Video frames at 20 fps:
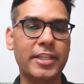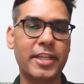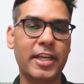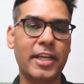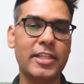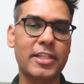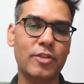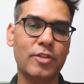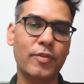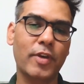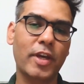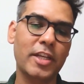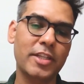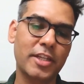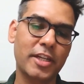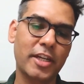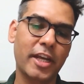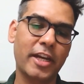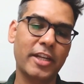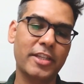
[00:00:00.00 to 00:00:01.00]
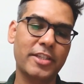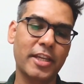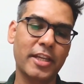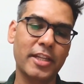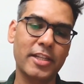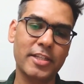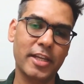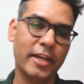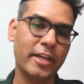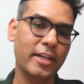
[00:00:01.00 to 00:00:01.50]
sales as well as indirect
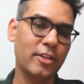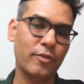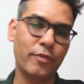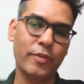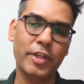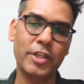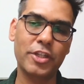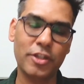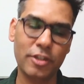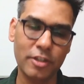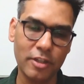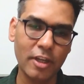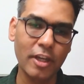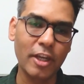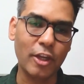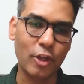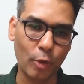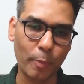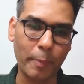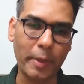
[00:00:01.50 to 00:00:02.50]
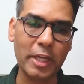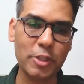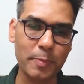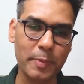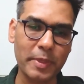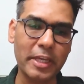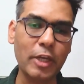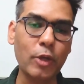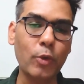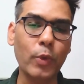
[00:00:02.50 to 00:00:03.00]
sales sides, which makes
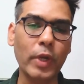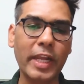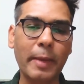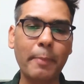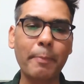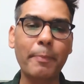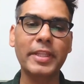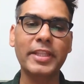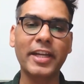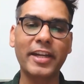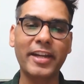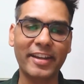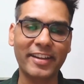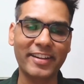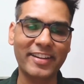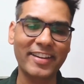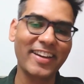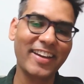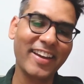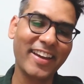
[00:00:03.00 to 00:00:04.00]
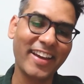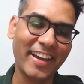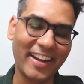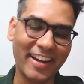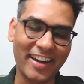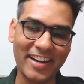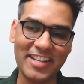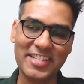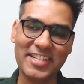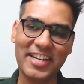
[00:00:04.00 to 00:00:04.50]
me equally empathetic and
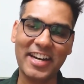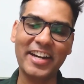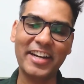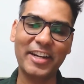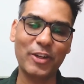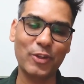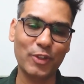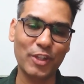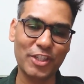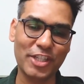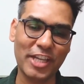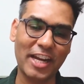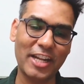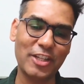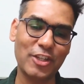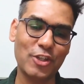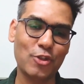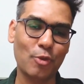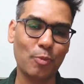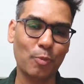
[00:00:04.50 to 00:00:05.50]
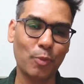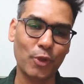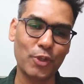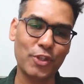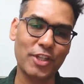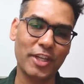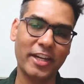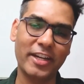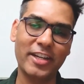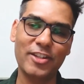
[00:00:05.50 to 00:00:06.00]
understanding to the challenges of both
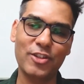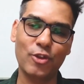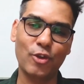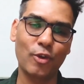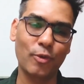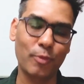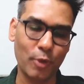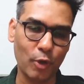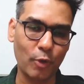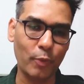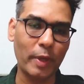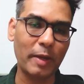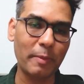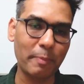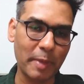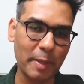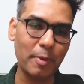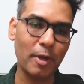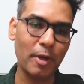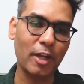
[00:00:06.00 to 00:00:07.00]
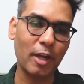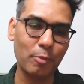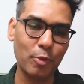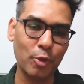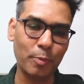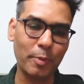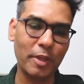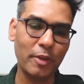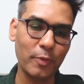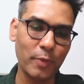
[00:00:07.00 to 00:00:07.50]
sides. So when people come
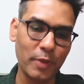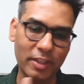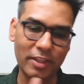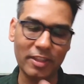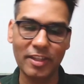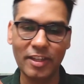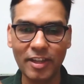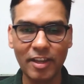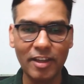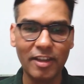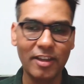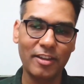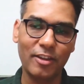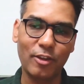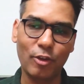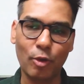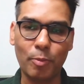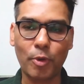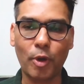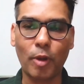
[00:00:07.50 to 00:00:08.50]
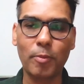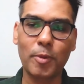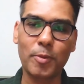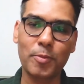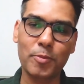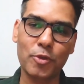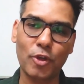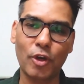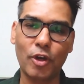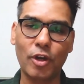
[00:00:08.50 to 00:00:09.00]
to me with
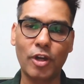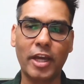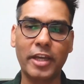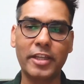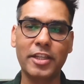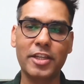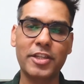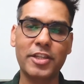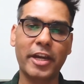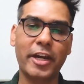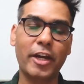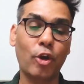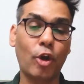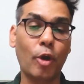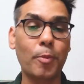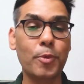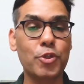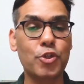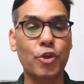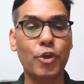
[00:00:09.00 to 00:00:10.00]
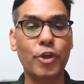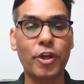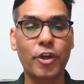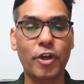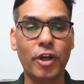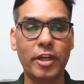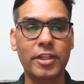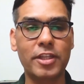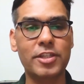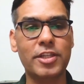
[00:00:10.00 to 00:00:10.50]
problems on either side or opportunity
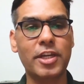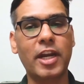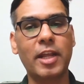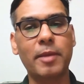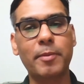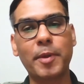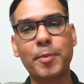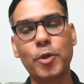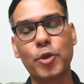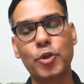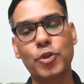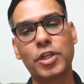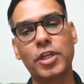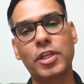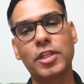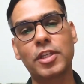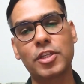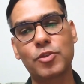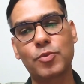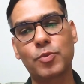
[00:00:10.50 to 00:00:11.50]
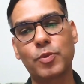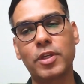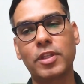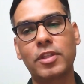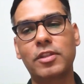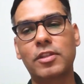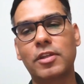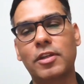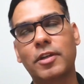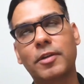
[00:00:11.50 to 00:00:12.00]
on either side, I'm able to see this
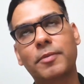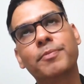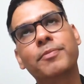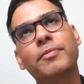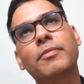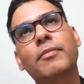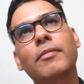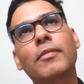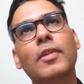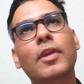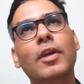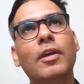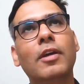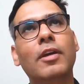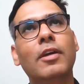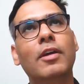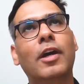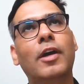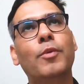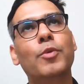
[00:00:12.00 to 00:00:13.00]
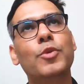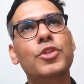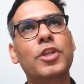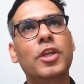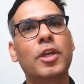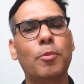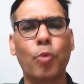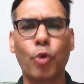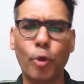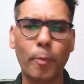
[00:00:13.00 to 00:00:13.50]
with I would
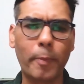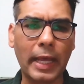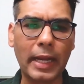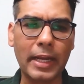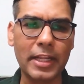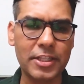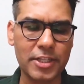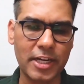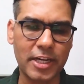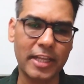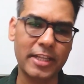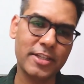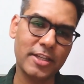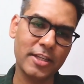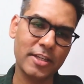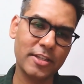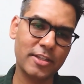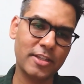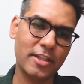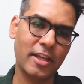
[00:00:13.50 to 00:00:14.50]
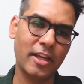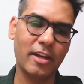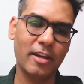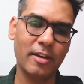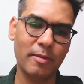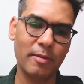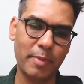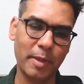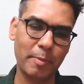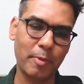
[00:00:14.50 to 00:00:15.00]
say more balanced lenses
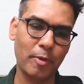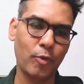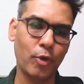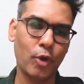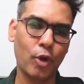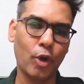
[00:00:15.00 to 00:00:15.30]
than people would